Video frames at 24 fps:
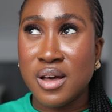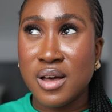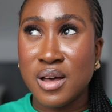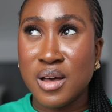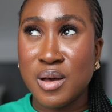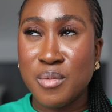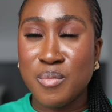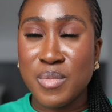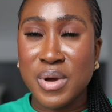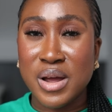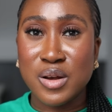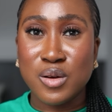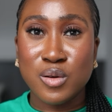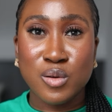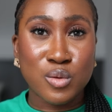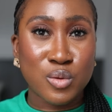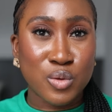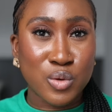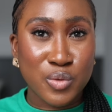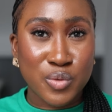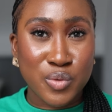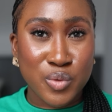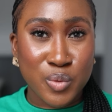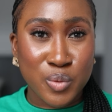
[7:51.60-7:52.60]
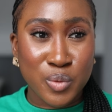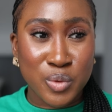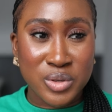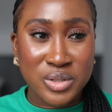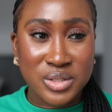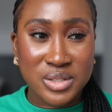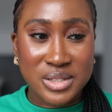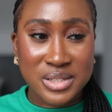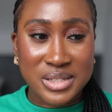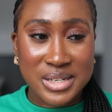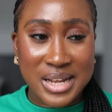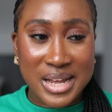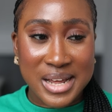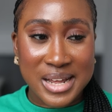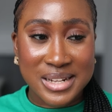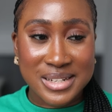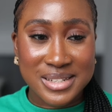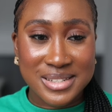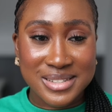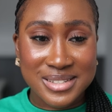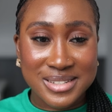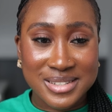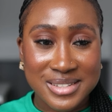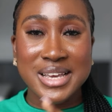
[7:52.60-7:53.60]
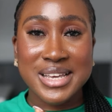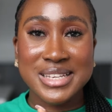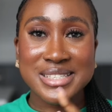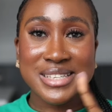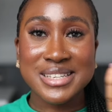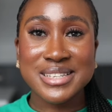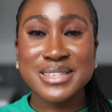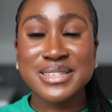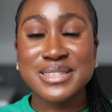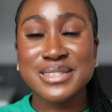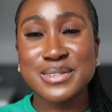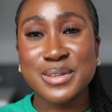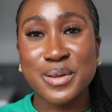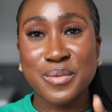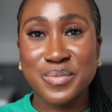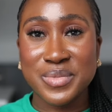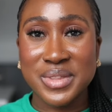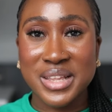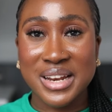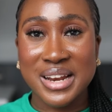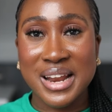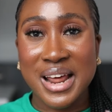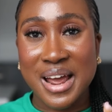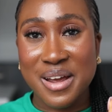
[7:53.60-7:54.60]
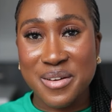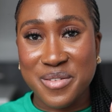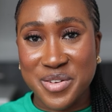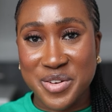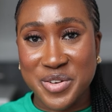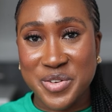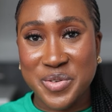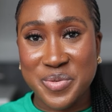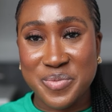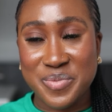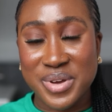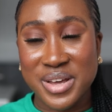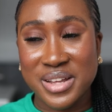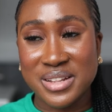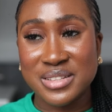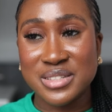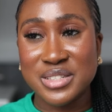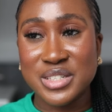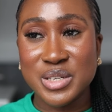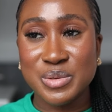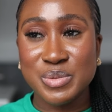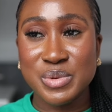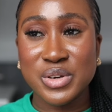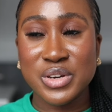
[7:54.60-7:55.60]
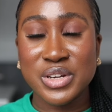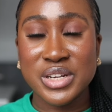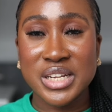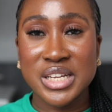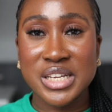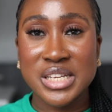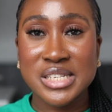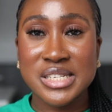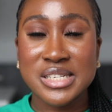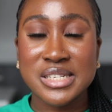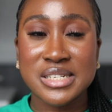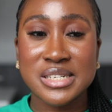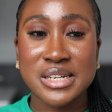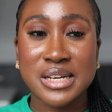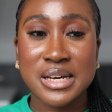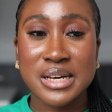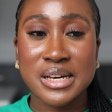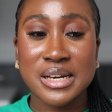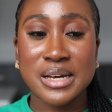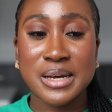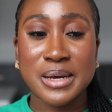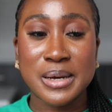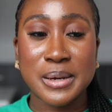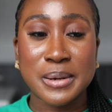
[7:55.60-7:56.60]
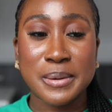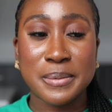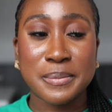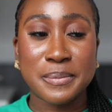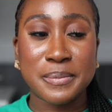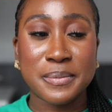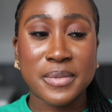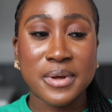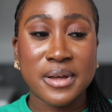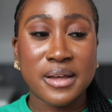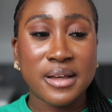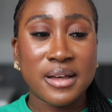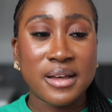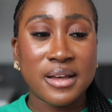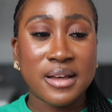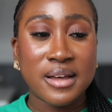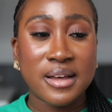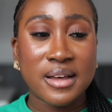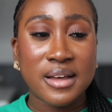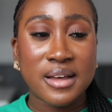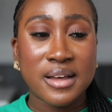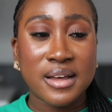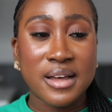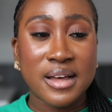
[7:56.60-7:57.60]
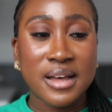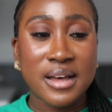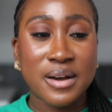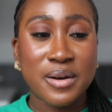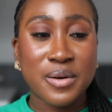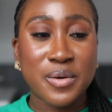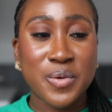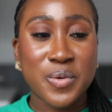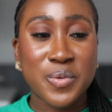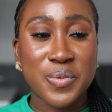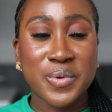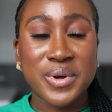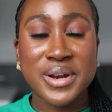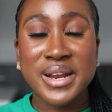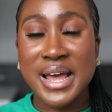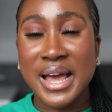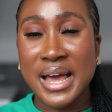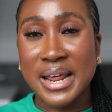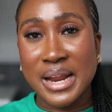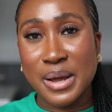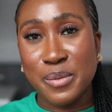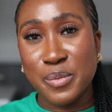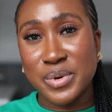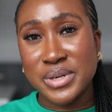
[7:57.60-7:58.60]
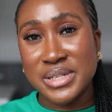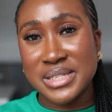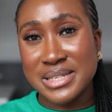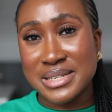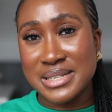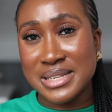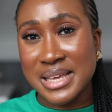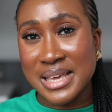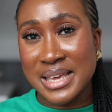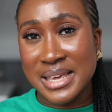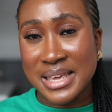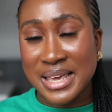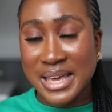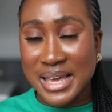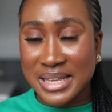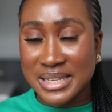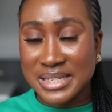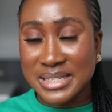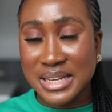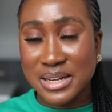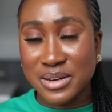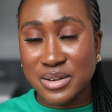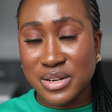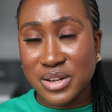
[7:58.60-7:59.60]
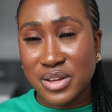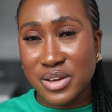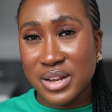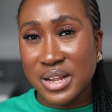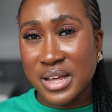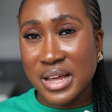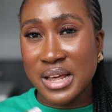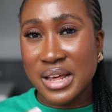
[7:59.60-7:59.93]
um, I look forward to that. Is this something I recommend? To be honest, um, on one hand I want to say yes, and on the other